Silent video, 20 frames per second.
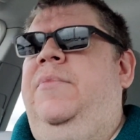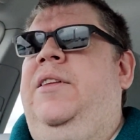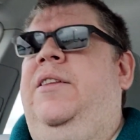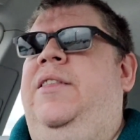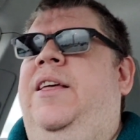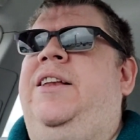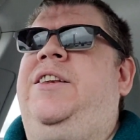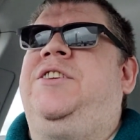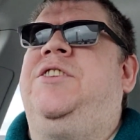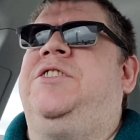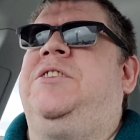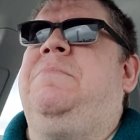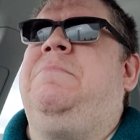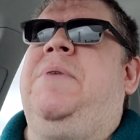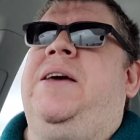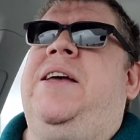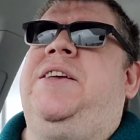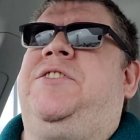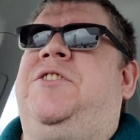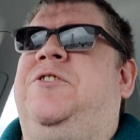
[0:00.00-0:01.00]
That just
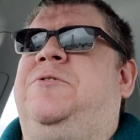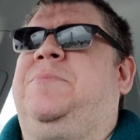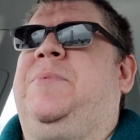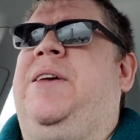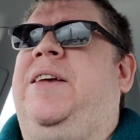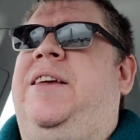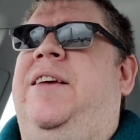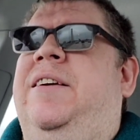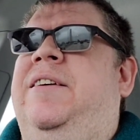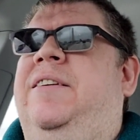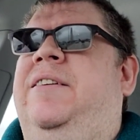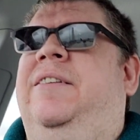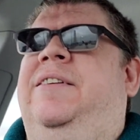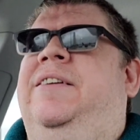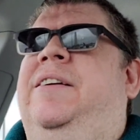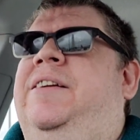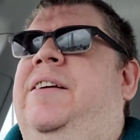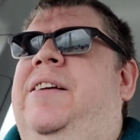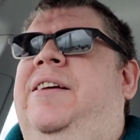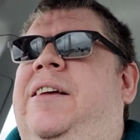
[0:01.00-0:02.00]
amazes me.
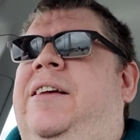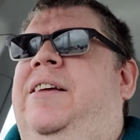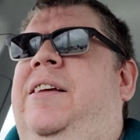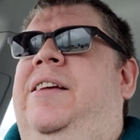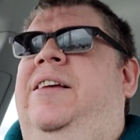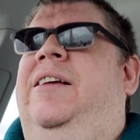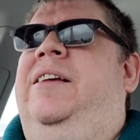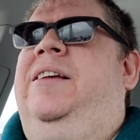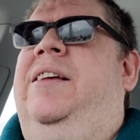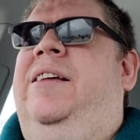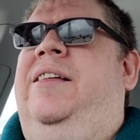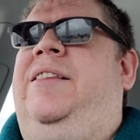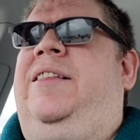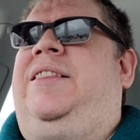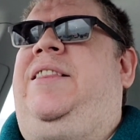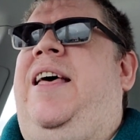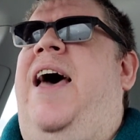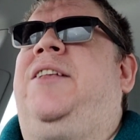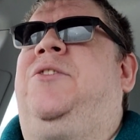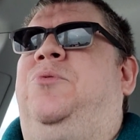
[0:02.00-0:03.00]

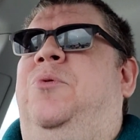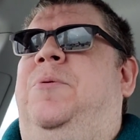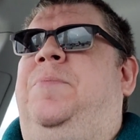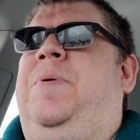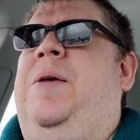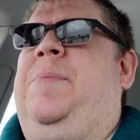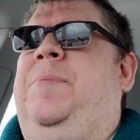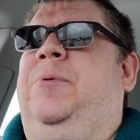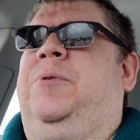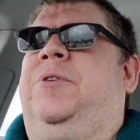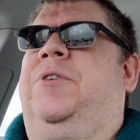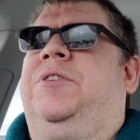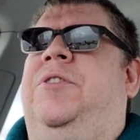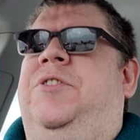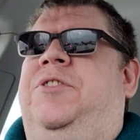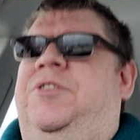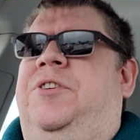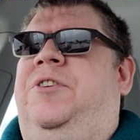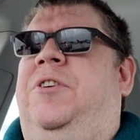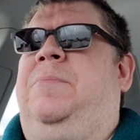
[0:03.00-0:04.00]
That's what people are
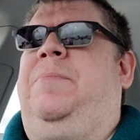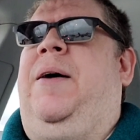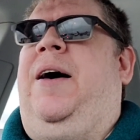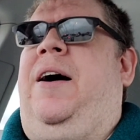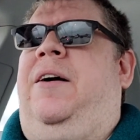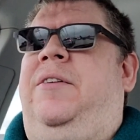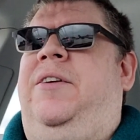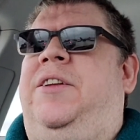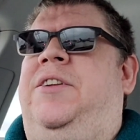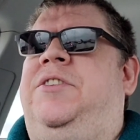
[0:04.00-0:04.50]
concerned about,